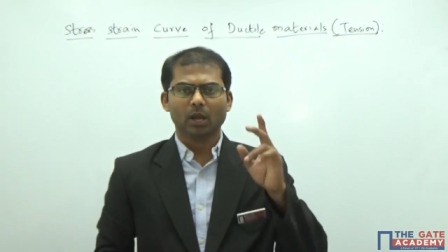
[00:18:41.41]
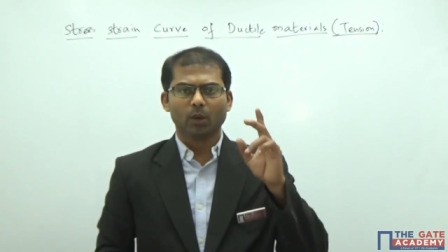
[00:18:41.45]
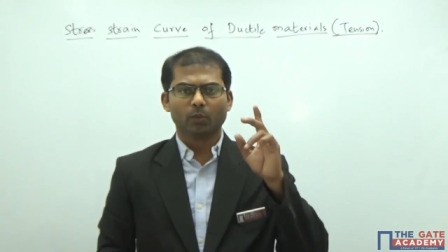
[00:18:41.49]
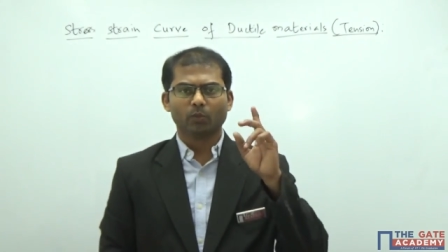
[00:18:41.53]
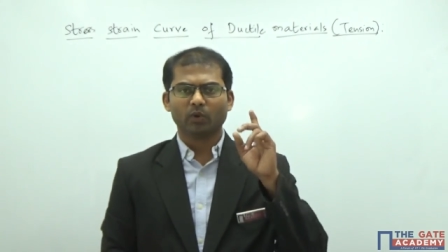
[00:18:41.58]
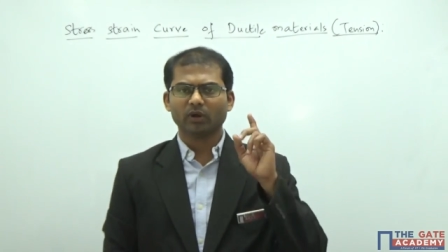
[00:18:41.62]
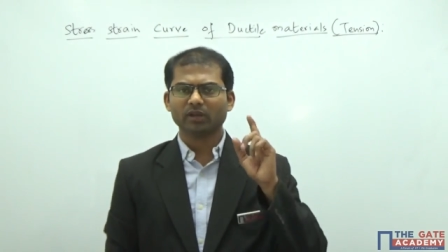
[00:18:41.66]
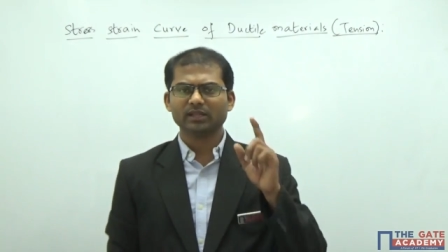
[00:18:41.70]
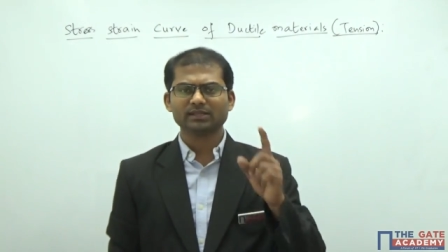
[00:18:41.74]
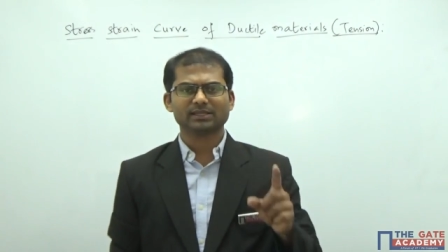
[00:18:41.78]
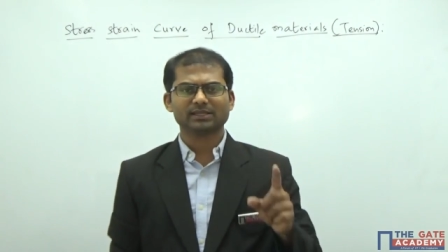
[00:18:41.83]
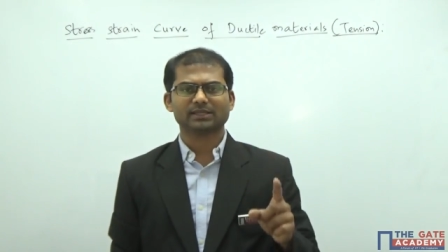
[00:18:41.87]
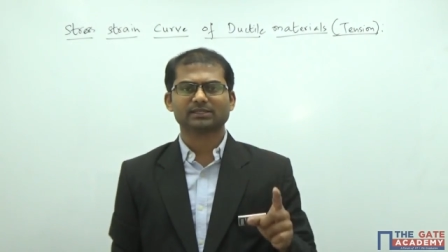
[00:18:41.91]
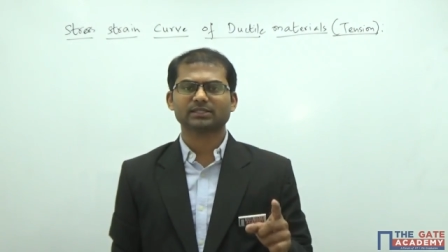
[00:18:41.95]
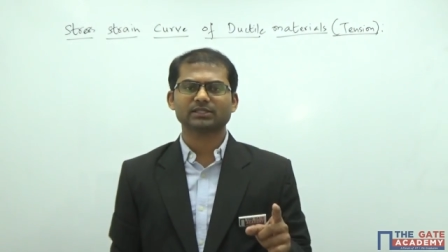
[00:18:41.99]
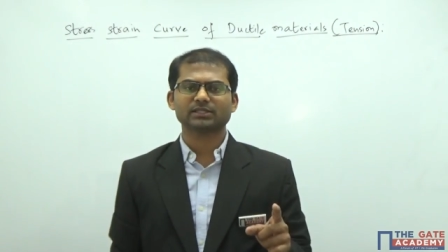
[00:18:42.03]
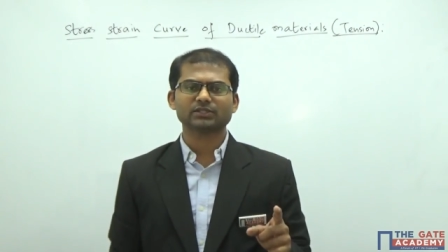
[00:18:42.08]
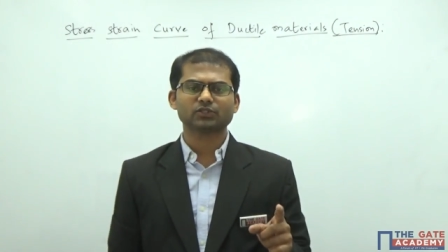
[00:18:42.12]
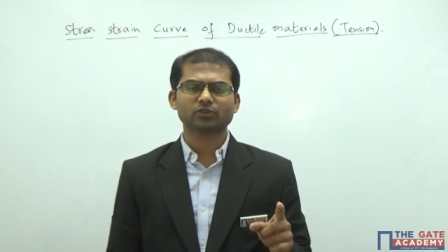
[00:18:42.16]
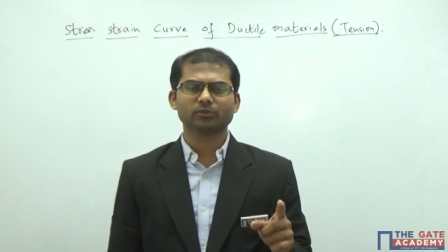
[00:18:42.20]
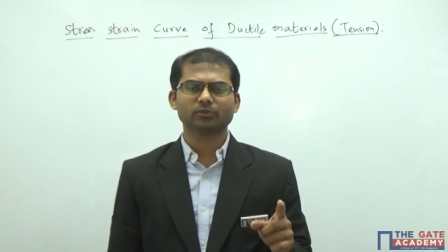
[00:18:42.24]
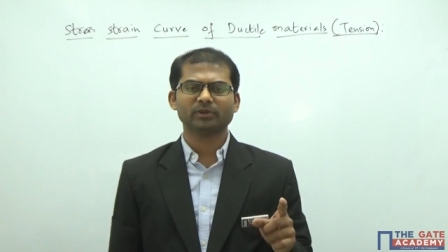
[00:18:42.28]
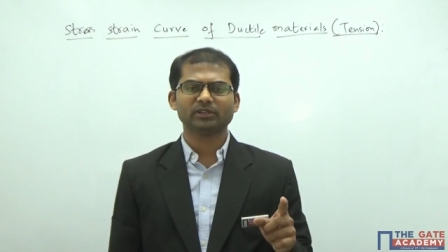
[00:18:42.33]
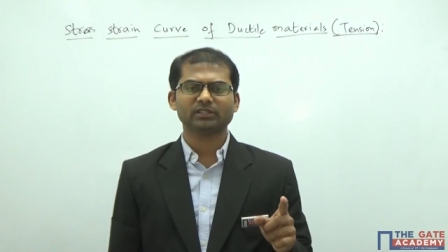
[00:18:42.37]
One is
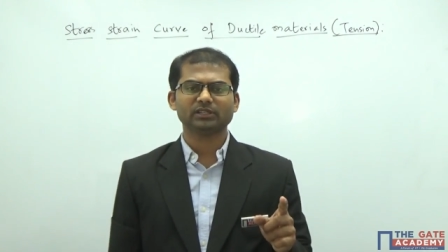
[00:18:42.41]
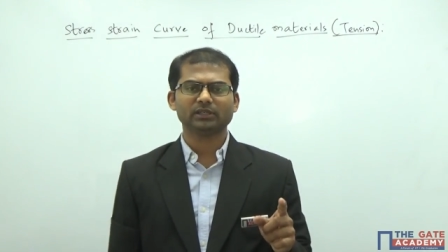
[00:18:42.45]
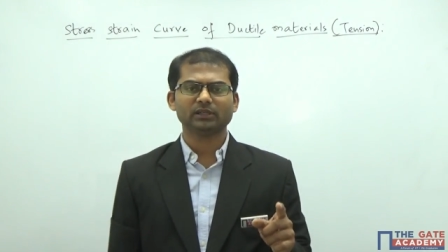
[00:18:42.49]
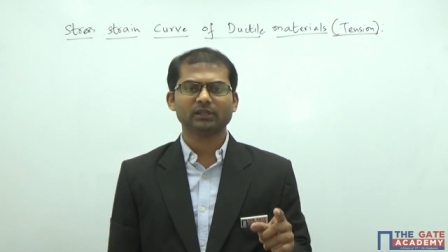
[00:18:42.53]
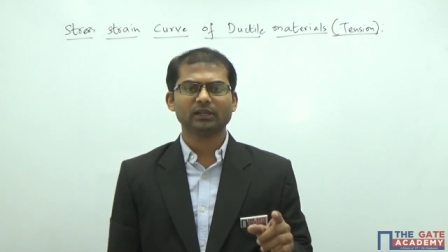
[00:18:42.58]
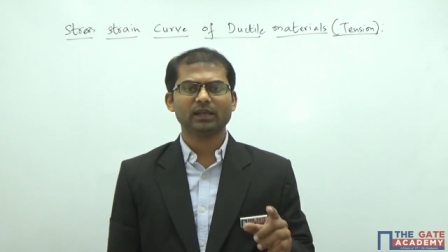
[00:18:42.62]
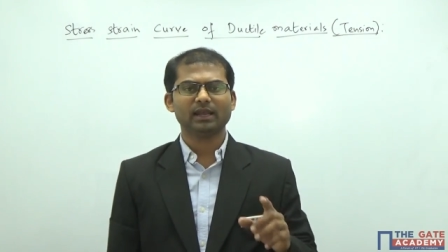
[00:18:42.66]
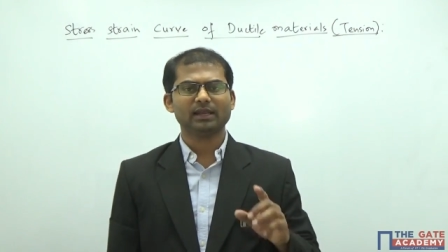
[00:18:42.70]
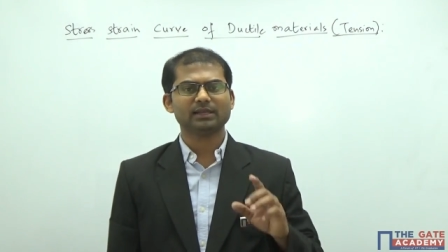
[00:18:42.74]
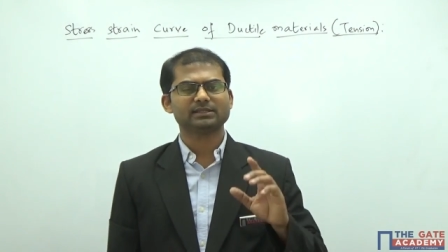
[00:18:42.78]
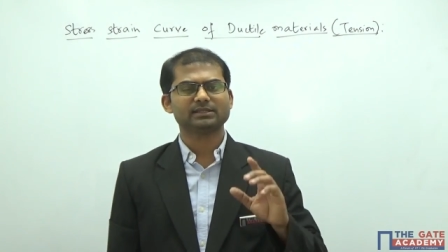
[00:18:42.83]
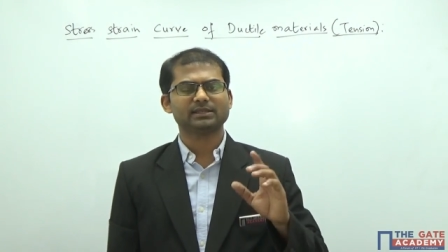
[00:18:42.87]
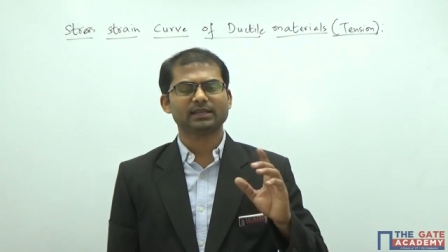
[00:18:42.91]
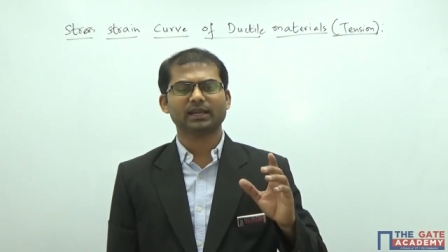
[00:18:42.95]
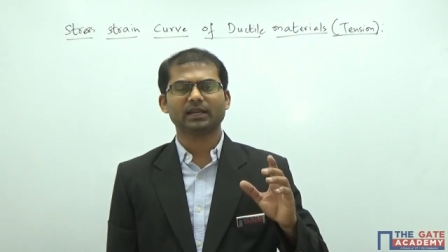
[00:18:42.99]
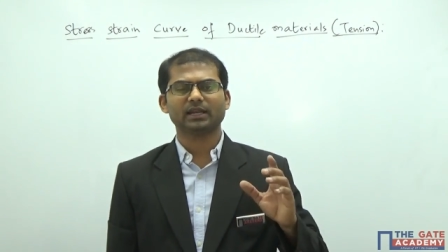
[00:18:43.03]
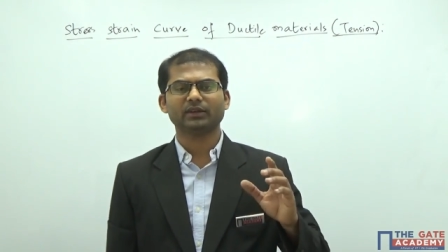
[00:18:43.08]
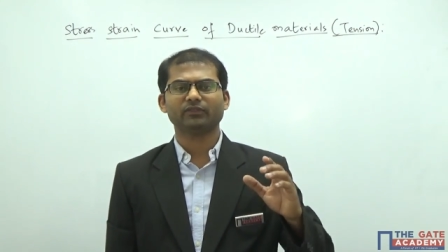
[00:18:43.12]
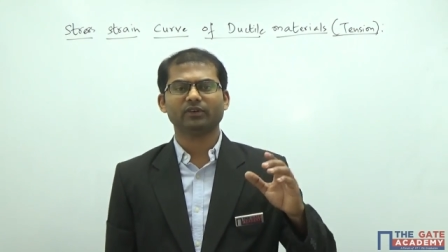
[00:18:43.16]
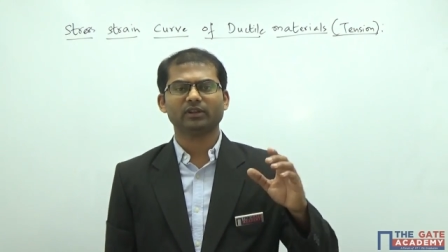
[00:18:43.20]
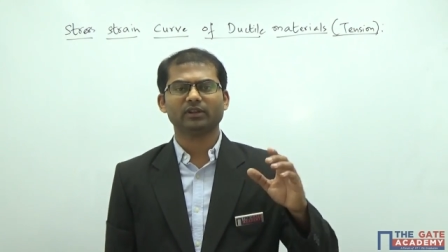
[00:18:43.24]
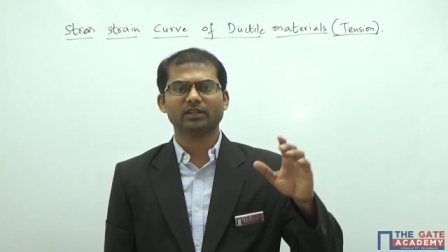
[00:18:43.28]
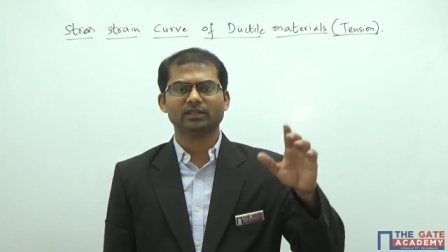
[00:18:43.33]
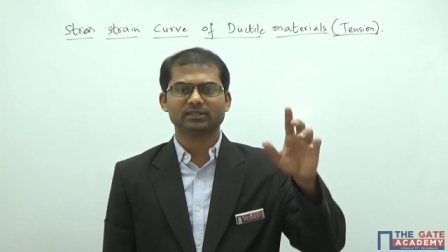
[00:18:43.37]
extensometer and
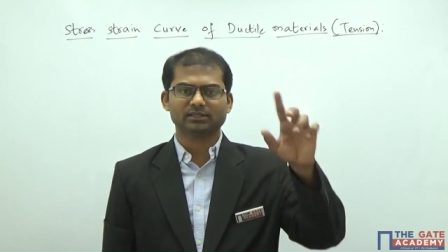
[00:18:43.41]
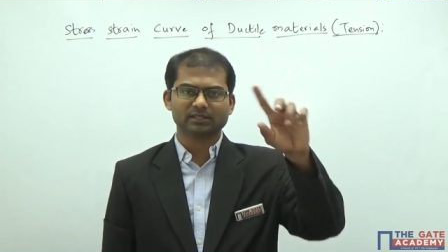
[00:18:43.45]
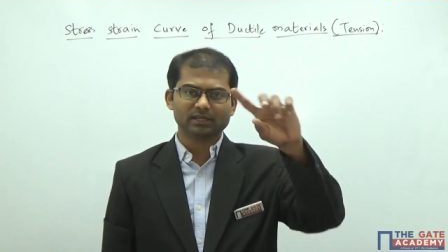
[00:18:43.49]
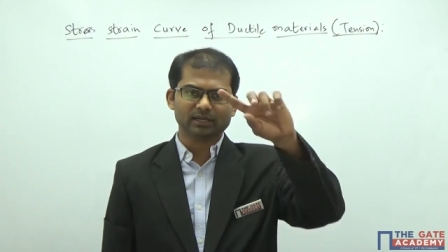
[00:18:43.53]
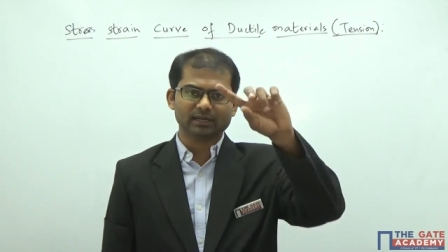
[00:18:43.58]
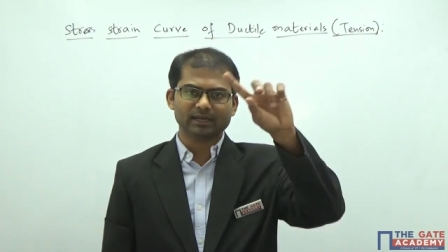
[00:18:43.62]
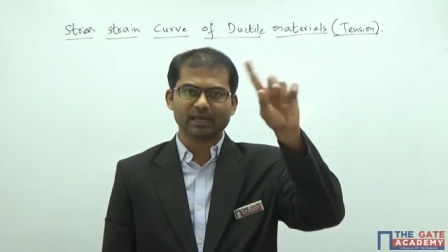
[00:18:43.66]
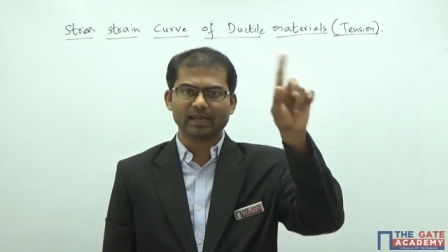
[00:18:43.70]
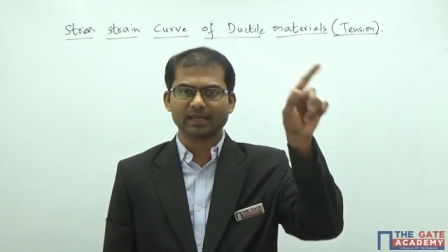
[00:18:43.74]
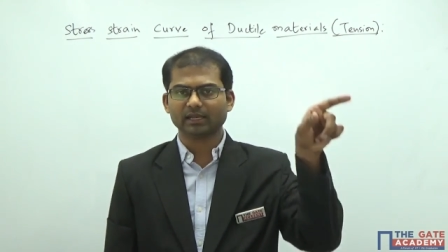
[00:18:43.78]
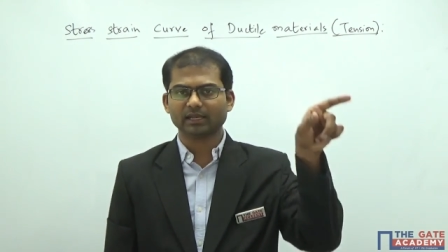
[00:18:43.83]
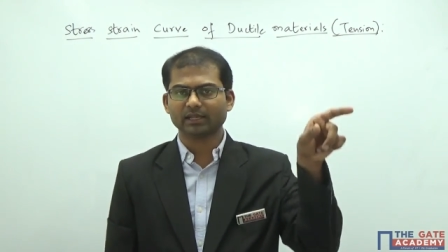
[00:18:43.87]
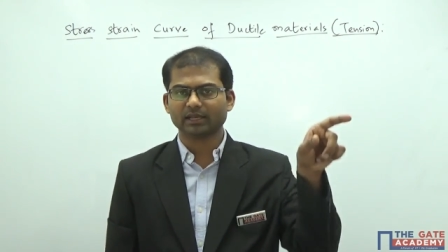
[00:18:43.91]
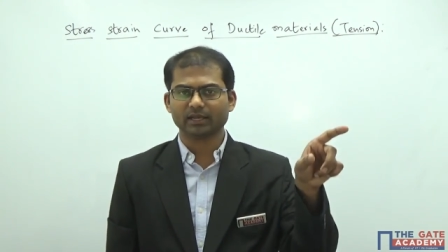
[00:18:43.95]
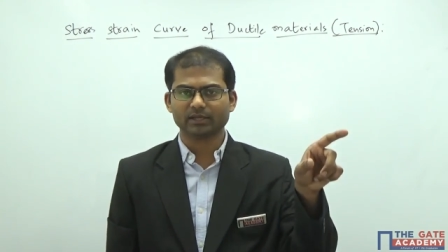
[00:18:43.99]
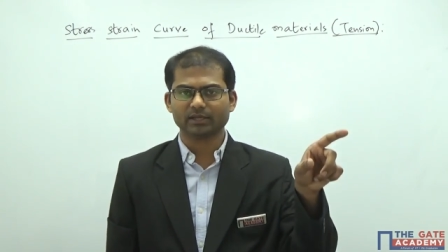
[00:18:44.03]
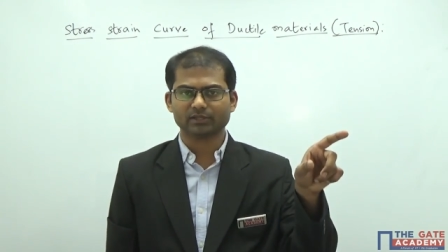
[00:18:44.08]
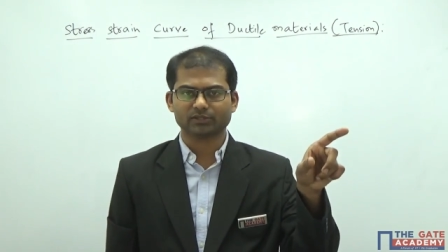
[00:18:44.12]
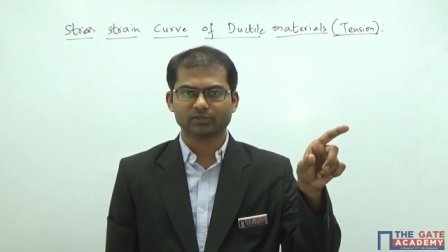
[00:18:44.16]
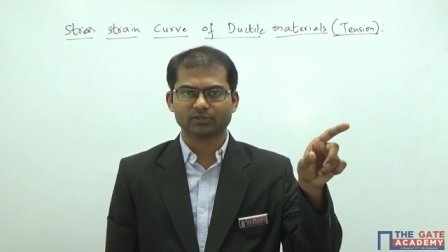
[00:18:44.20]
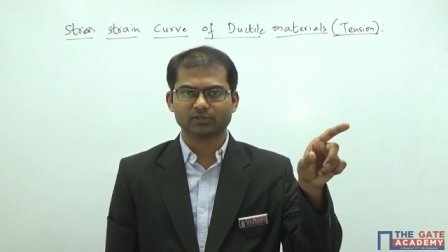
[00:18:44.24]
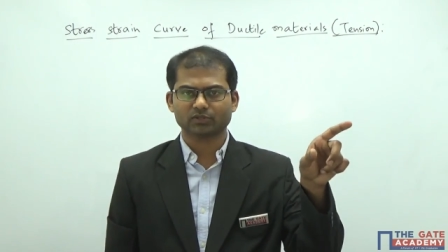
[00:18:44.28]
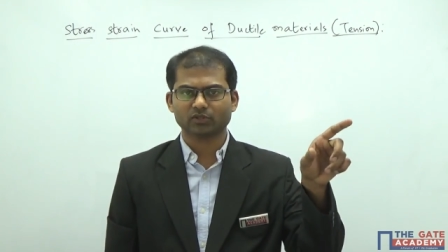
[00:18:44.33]
second one is the dial gauge.